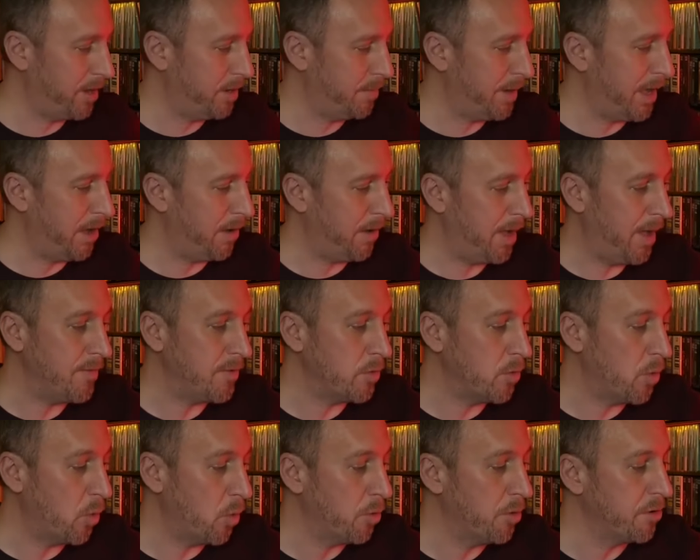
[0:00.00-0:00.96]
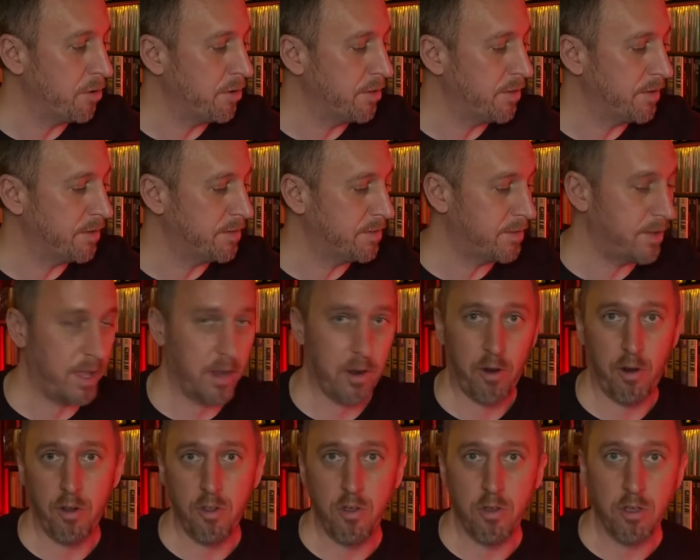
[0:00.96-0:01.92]
them out? Have you ordered this set?
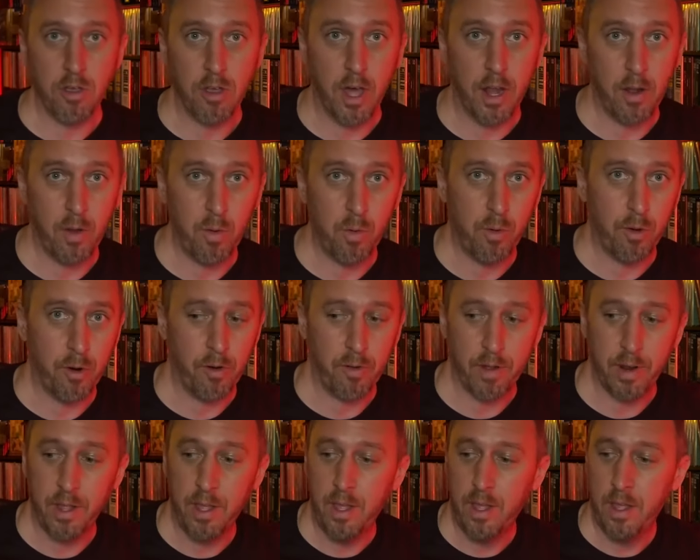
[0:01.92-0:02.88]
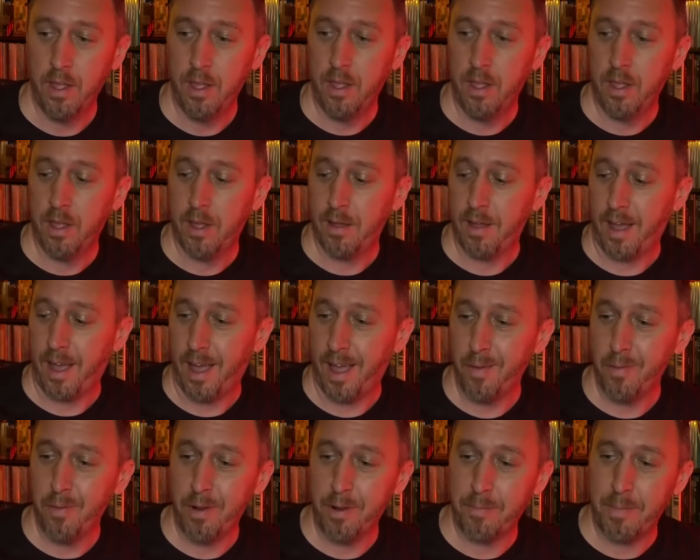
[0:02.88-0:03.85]
Are you gonna order it? I
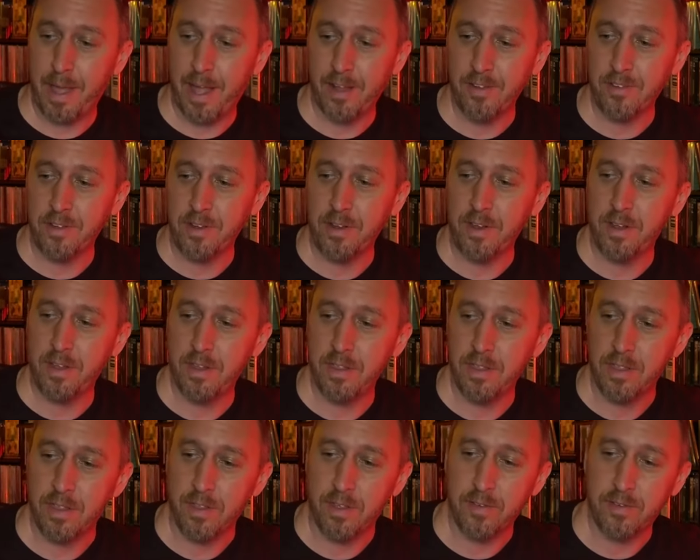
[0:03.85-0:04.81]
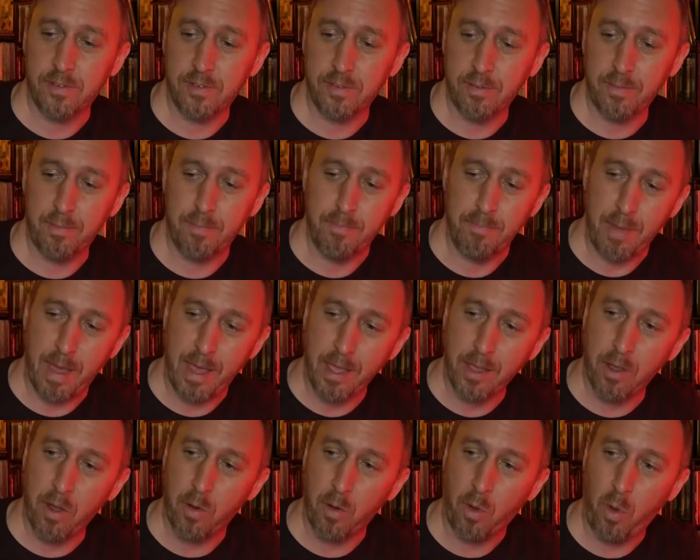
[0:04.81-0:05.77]
would imagine this may
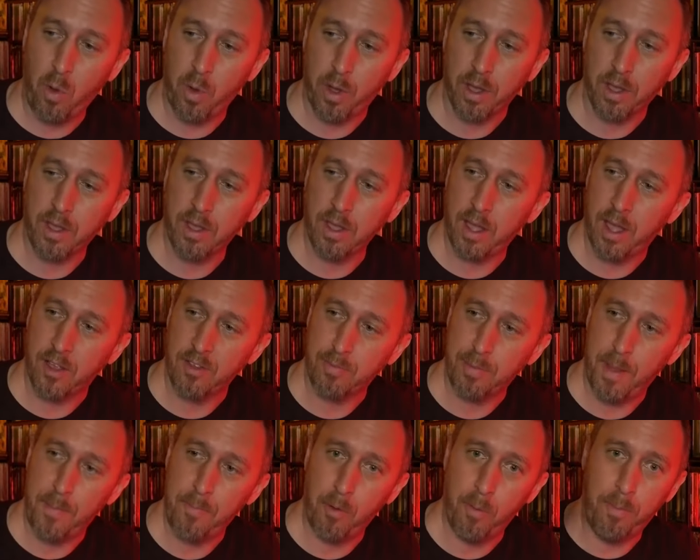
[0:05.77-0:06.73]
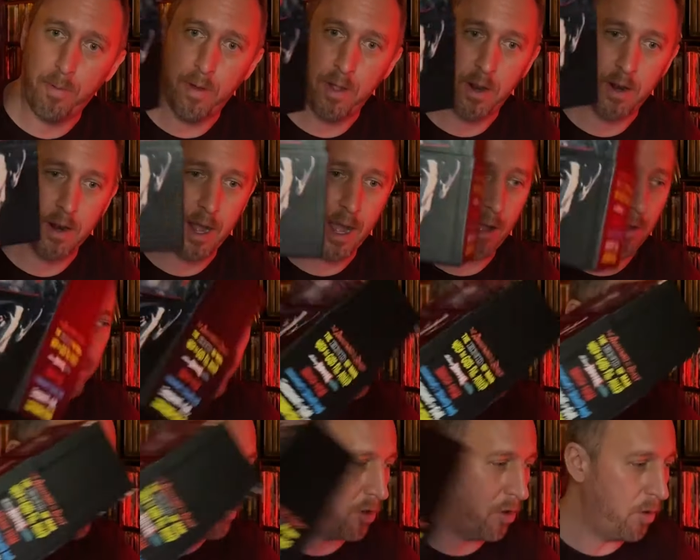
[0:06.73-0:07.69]
go quick as people put it out and
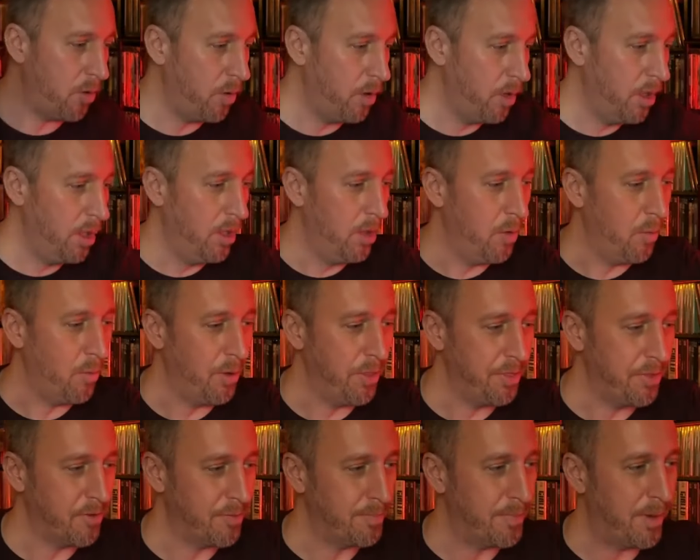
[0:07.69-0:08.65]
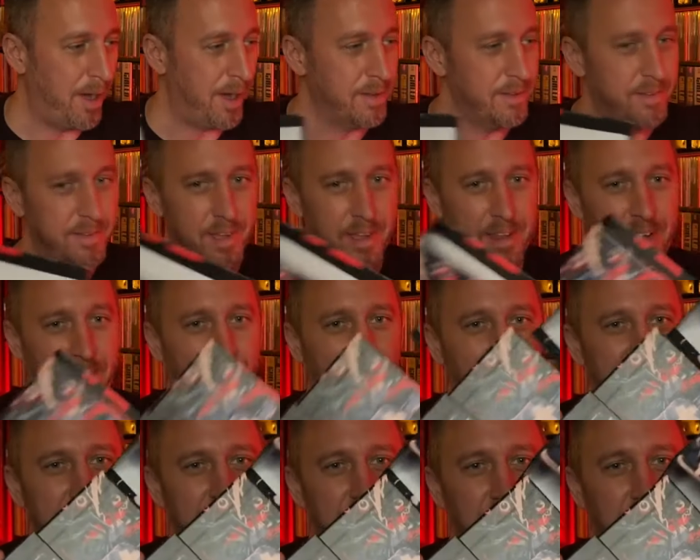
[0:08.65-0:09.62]
show what this box set
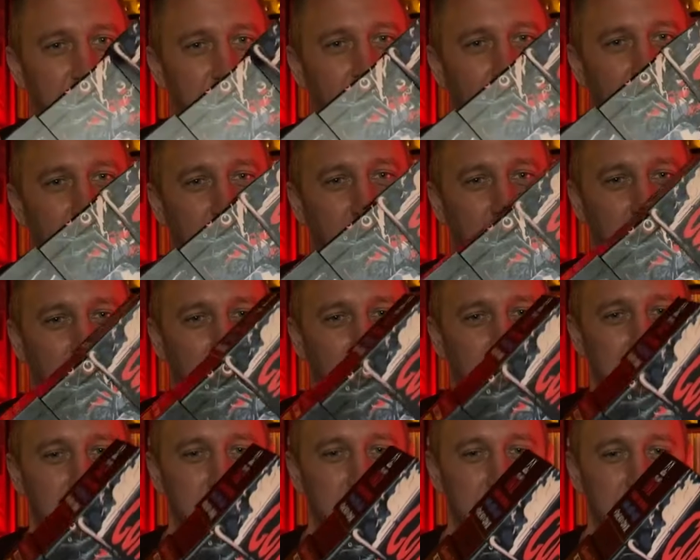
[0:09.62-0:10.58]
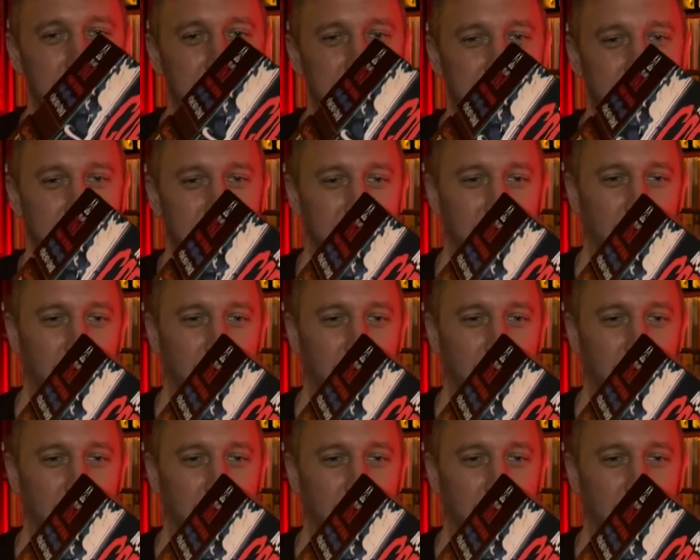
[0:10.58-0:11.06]
actually all includes, because it's such a